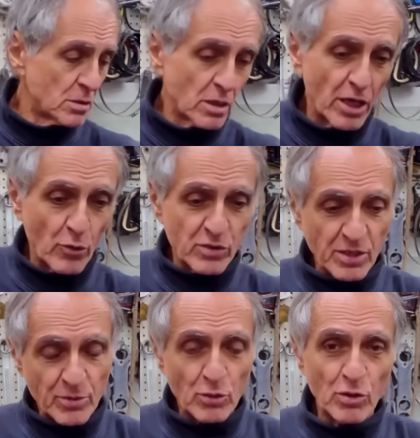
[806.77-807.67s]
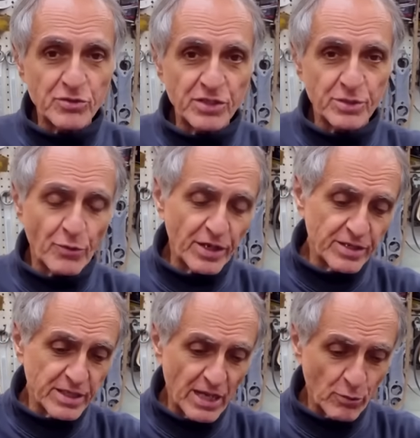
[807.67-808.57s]
Anyways, I'm going to go underneath right
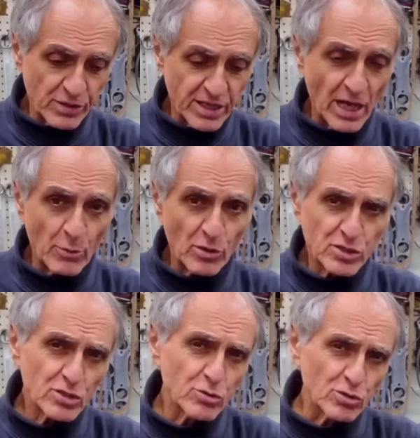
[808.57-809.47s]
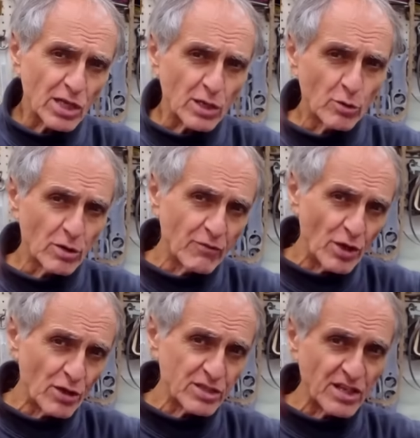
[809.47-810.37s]
now with the camera just to take a look if the
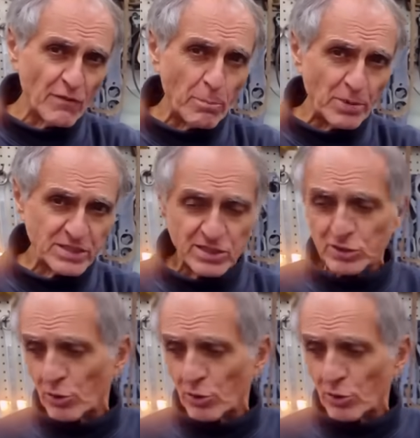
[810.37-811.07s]
other 7 pistons